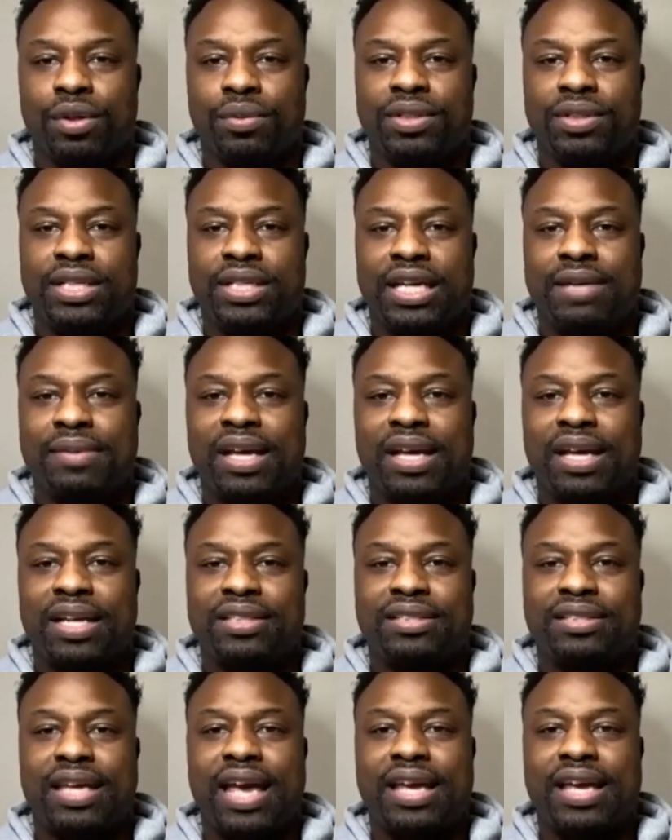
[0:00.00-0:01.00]
the team that
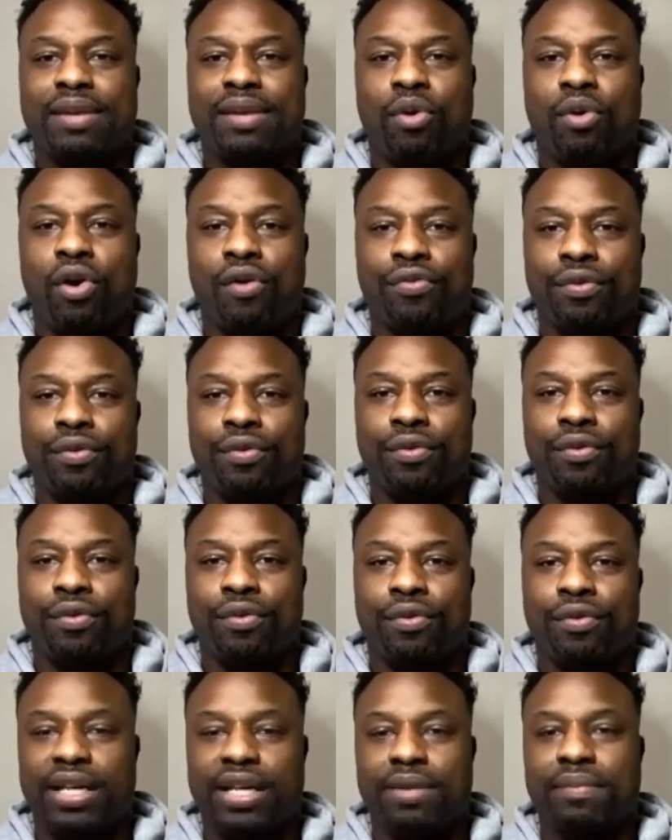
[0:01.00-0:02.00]
has taken more from me
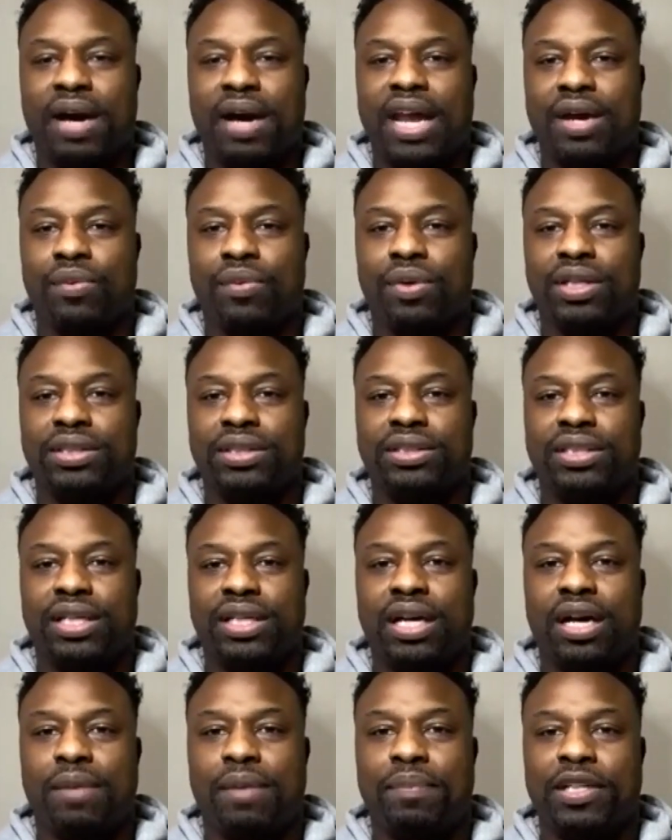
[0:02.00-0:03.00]
than anybody was the
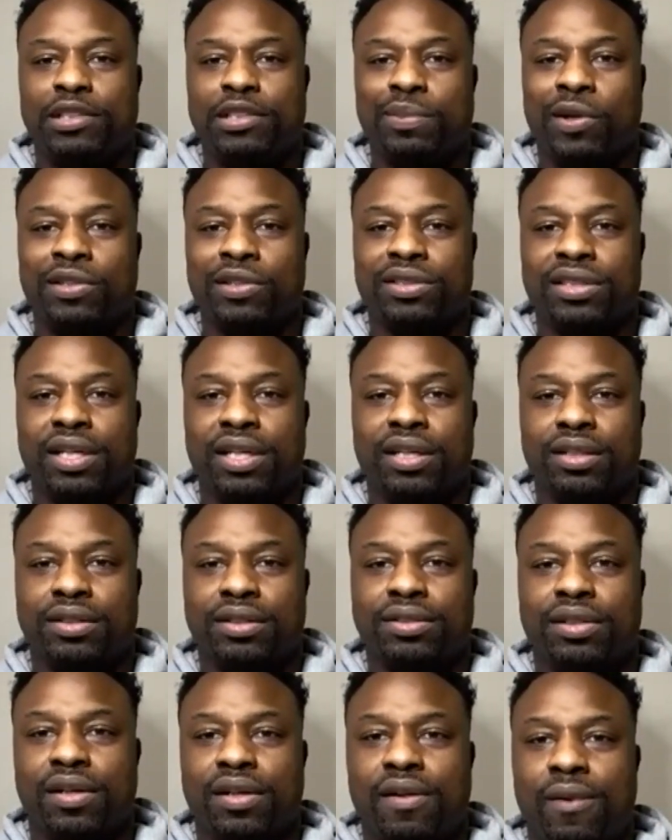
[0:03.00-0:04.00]
uh, Pittsburgh
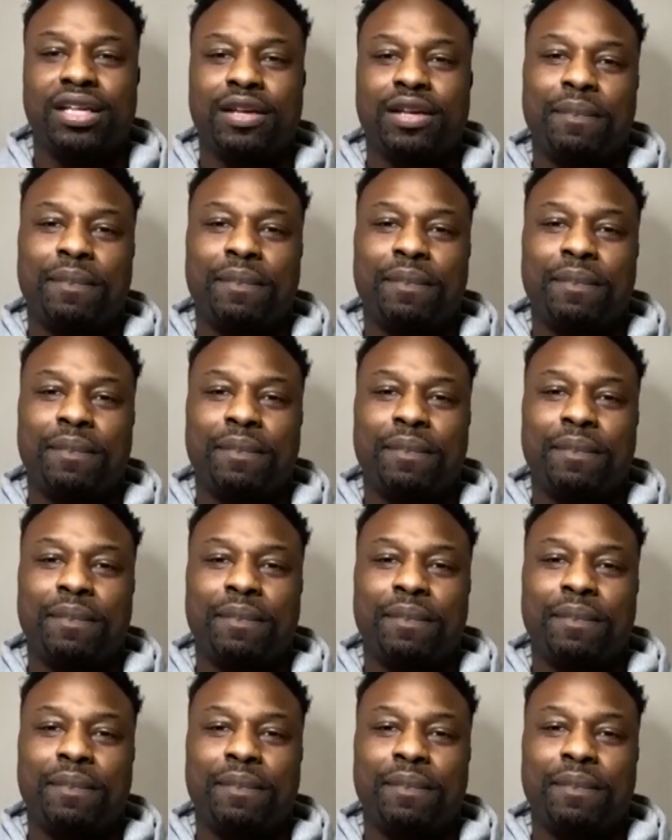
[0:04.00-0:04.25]
Steelers. The